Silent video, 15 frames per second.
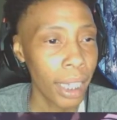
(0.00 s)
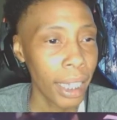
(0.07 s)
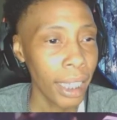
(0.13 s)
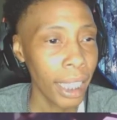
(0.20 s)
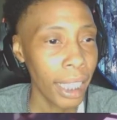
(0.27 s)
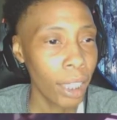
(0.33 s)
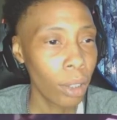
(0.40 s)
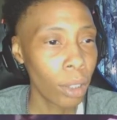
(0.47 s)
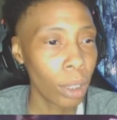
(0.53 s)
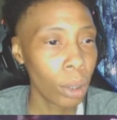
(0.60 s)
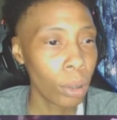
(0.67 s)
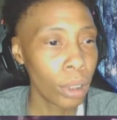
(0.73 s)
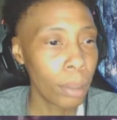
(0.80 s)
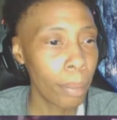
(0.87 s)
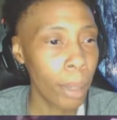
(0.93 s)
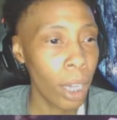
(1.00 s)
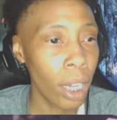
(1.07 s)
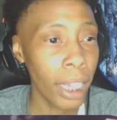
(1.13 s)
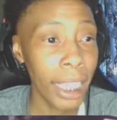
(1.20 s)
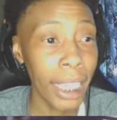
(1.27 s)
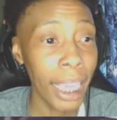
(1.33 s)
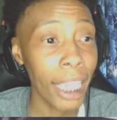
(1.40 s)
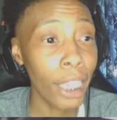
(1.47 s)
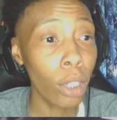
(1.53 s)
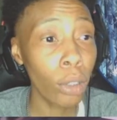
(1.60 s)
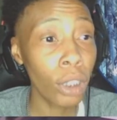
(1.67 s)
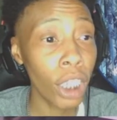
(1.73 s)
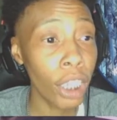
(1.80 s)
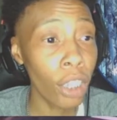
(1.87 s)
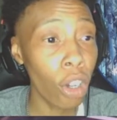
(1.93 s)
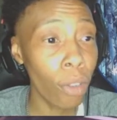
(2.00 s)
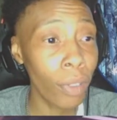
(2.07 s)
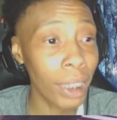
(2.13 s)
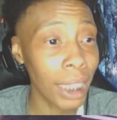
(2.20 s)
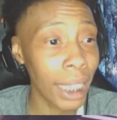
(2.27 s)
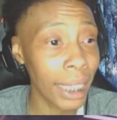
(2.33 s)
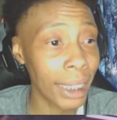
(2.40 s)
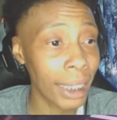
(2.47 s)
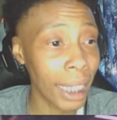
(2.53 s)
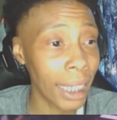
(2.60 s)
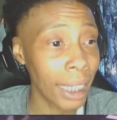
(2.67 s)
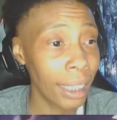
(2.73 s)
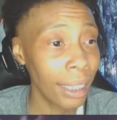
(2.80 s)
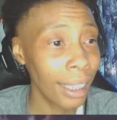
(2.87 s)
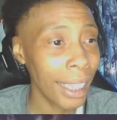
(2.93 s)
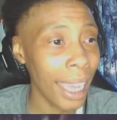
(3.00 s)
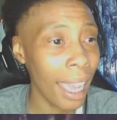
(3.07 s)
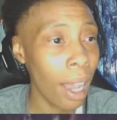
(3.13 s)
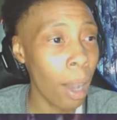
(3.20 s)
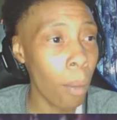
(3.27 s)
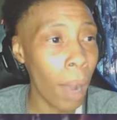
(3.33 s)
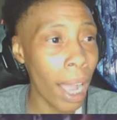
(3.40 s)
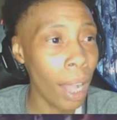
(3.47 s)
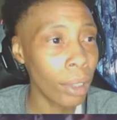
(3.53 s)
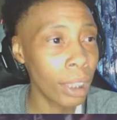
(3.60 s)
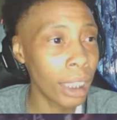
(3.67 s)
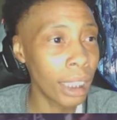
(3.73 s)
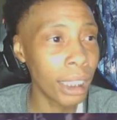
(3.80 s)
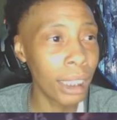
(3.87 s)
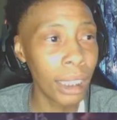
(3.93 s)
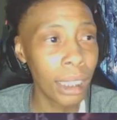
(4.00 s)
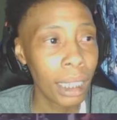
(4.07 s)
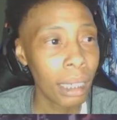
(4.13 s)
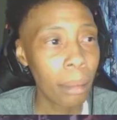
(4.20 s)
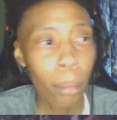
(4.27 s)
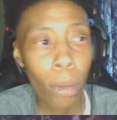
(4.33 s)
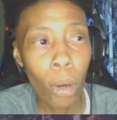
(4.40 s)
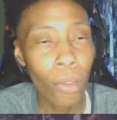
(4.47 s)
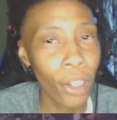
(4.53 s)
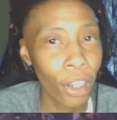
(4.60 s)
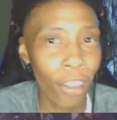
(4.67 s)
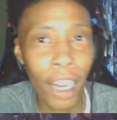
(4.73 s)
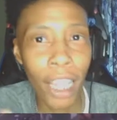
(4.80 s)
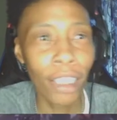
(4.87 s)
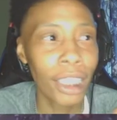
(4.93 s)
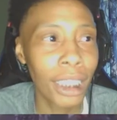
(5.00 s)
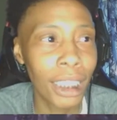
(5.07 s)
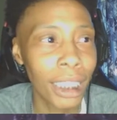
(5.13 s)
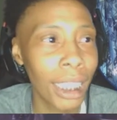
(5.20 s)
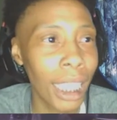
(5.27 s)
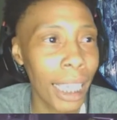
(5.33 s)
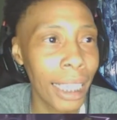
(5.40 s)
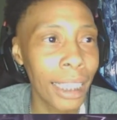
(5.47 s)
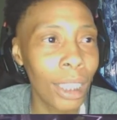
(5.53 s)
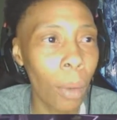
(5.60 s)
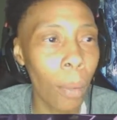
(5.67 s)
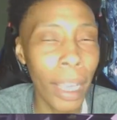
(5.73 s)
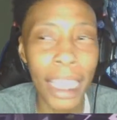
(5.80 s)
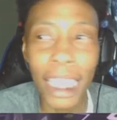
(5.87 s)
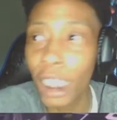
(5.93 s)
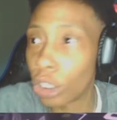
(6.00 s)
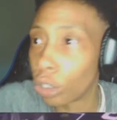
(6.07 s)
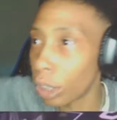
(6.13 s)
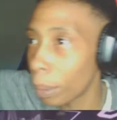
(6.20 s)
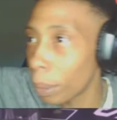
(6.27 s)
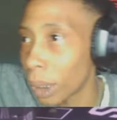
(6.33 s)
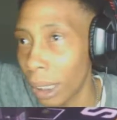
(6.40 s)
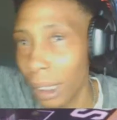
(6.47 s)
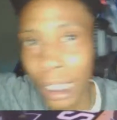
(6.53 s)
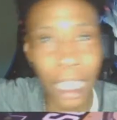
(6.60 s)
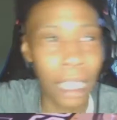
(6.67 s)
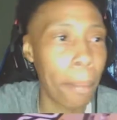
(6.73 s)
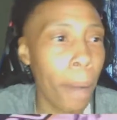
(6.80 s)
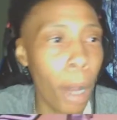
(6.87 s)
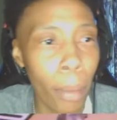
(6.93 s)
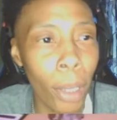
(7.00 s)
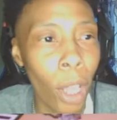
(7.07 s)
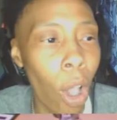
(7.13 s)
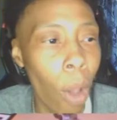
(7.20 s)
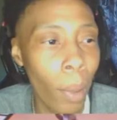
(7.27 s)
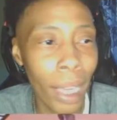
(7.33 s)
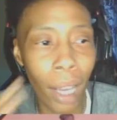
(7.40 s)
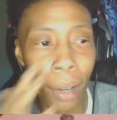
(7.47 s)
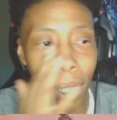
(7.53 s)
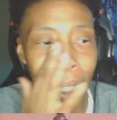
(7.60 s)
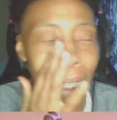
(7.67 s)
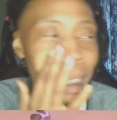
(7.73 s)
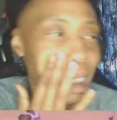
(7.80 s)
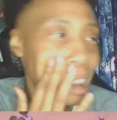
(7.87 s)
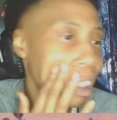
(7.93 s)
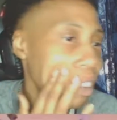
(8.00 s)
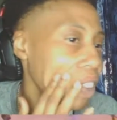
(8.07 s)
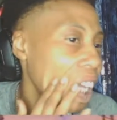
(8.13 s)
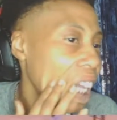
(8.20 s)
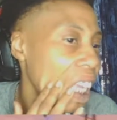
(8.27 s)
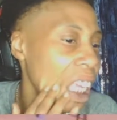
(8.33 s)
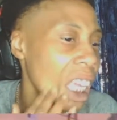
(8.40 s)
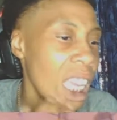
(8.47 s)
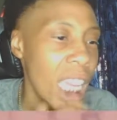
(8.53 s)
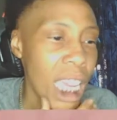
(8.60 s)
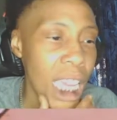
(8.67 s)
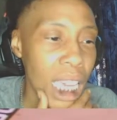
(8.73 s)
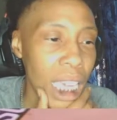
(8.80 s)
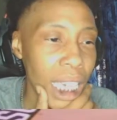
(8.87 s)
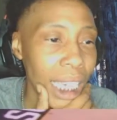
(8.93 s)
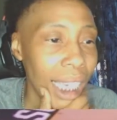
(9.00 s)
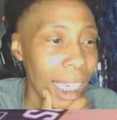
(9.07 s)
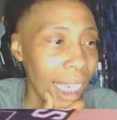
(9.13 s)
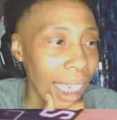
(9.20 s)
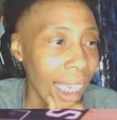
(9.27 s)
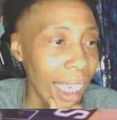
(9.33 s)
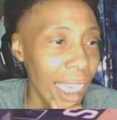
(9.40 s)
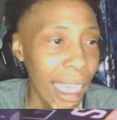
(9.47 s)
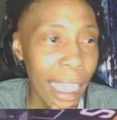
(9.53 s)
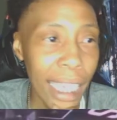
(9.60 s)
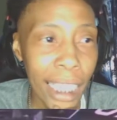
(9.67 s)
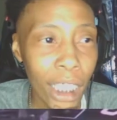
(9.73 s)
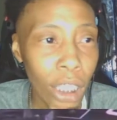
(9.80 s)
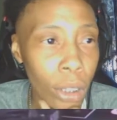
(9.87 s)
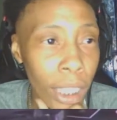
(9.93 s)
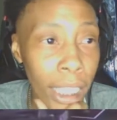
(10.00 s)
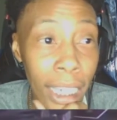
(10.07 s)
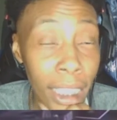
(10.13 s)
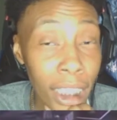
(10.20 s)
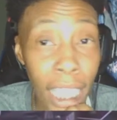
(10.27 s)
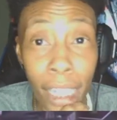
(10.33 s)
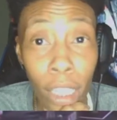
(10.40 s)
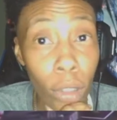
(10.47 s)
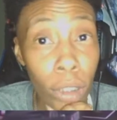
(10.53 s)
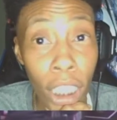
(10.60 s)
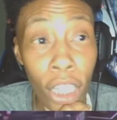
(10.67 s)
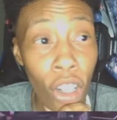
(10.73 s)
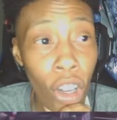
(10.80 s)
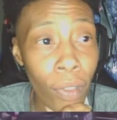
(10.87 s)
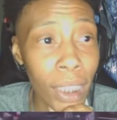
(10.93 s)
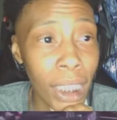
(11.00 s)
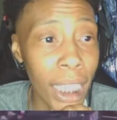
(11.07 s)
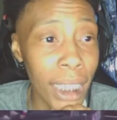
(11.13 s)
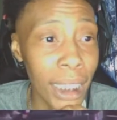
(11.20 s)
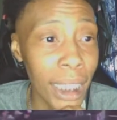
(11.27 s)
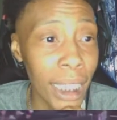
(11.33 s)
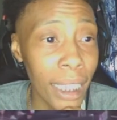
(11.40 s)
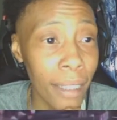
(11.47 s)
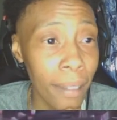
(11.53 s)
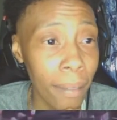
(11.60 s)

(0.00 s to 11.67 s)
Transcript: He like gonna lose the ball. He had no turnovers last night. Look at how wild he moving around and shit. Like, the way he dribbles, sometimes the ball be all the way out here and stuff. Like, he didn't have no turnovers last night.